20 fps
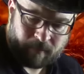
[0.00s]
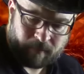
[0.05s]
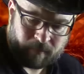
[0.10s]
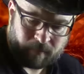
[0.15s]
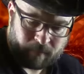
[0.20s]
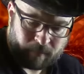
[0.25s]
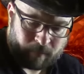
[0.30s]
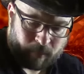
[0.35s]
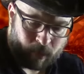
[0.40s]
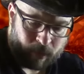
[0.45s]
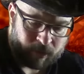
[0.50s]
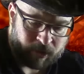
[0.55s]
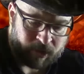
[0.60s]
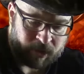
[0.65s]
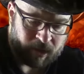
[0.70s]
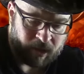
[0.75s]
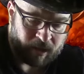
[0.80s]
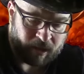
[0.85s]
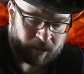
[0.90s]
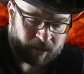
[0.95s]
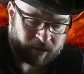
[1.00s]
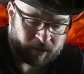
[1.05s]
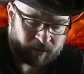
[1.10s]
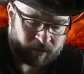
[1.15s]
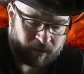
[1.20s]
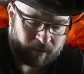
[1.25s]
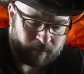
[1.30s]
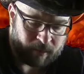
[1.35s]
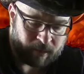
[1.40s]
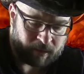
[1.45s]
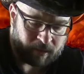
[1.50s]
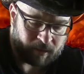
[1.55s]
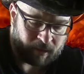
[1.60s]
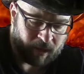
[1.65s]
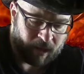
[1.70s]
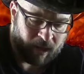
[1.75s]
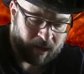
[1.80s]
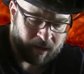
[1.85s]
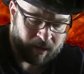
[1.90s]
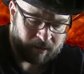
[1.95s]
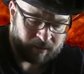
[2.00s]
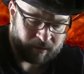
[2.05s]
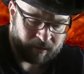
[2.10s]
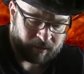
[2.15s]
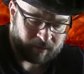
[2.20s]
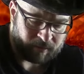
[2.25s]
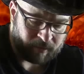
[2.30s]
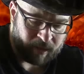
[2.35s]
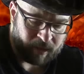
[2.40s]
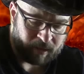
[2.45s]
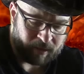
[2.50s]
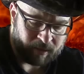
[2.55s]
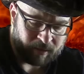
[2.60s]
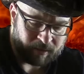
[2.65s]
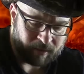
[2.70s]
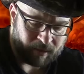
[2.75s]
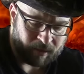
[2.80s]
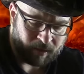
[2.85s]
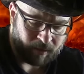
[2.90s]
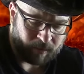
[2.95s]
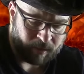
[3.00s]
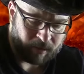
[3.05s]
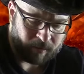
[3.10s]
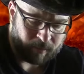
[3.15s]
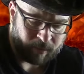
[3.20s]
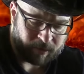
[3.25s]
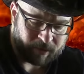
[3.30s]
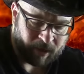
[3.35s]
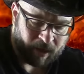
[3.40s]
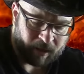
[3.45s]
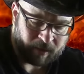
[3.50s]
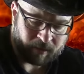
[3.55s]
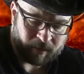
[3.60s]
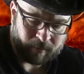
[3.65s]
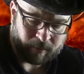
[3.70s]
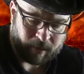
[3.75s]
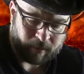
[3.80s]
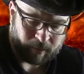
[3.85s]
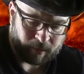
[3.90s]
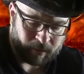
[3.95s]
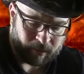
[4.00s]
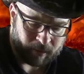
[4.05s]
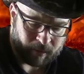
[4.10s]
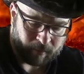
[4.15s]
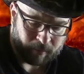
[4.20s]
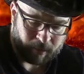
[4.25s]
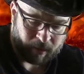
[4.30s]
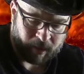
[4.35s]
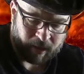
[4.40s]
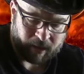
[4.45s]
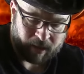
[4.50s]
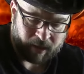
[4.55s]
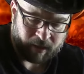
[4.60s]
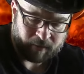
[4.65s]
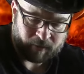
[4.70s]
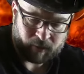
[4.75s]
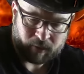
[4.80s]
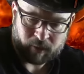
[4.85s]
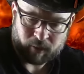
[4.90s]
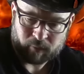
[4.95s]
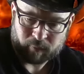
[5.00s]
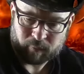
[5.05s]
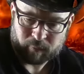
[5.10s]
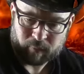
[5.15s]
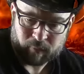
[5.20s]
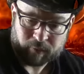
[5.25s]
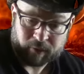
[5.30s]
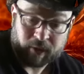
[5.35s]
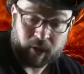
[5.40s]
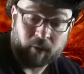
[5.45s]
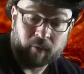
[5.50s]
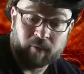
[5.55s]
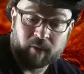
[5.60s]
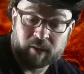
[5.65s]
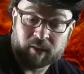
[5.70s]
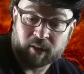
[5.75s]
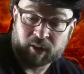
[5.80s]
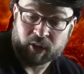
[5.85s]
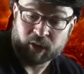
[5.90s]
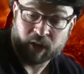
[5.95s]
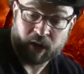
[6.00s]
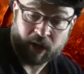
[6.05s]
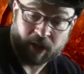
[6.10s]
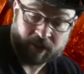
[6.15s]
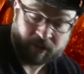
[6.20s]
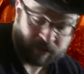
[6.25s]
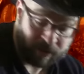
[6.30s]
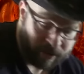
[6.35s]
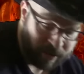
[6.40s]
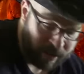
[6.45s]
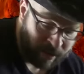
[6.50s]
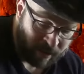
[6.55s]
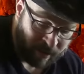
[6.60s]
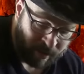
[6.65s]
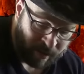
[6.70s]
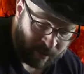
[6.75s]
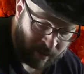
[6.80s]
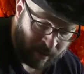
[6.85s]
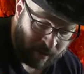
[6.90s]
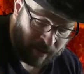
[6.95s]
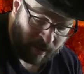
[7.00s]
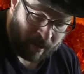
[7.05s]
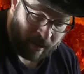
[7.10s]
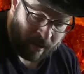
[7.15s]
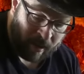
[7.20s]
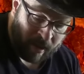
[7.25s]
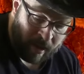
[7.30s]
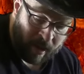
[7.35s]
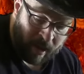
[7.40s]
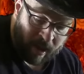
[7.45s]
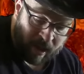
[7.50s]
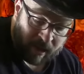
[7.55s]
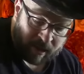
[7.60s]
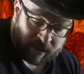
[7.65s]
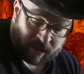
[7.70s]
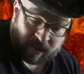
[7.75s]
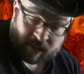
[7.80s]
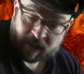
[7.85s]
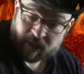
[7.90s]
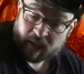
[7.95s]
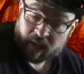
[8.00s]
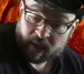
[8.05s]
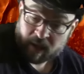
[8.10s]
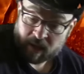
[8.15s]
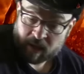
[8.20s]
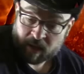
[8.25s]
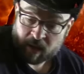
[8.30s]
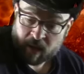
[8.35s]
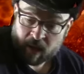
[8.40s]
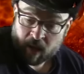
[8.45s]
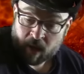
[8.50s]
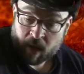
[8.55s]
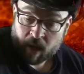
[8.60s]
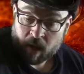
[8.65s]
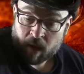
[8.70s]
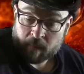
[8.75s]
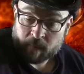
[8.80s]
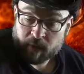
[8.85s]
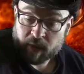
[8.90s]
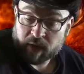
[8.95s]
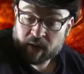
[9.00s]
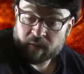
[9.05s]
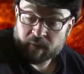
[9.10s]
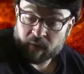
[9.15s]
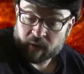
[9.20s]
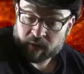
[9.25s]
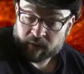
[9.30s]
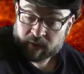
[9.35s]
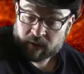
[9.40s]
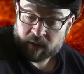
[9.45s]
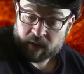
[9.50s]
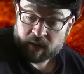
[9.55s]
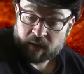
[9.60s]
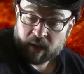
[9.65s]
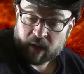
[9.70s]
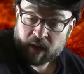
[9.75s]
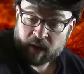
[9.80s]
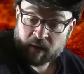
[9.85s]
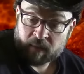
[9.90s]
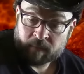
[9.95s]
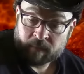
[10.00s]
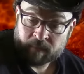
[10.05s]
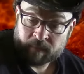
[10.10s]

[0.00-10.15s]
bullshit extremist lies. The Israelis are one of the most tolerant people on the planet. If you go, go visit their country, and see the diversity there